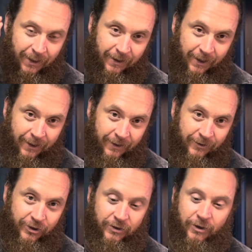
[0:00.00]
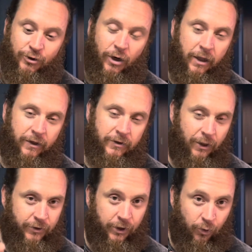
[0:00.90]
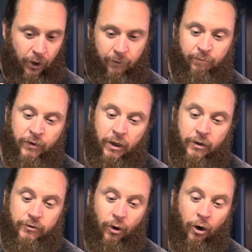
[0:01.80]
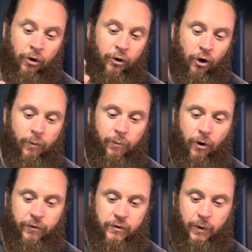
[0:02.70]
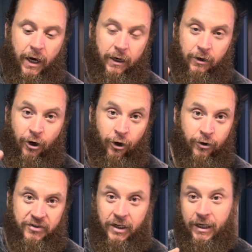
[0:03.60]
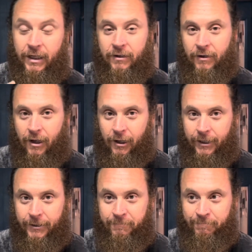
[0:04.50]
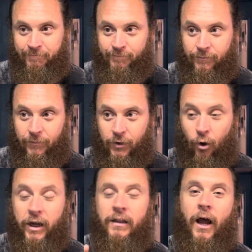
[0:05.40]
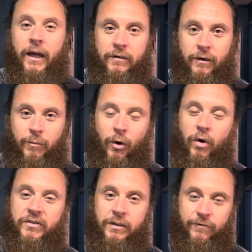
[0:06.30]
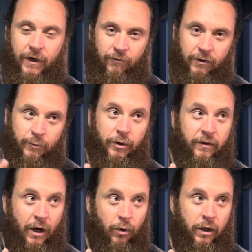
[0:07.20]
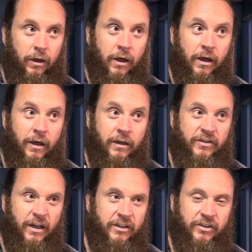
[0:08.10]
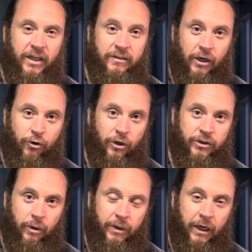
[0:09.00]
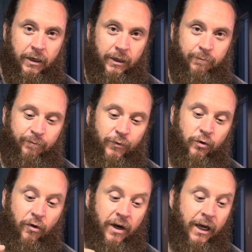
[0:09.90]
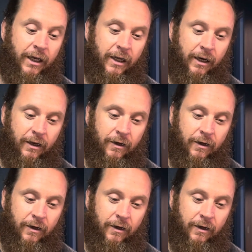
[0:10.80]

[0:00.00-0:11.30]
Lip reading: and she's going to try this, and I'll tell you why. So Hunter and Darby brought this back. Hunter said he did not like it, or he liked it, but it wasn't his favorite. Let's put it that way. Said it just tastes like crushed up candy. So then I get,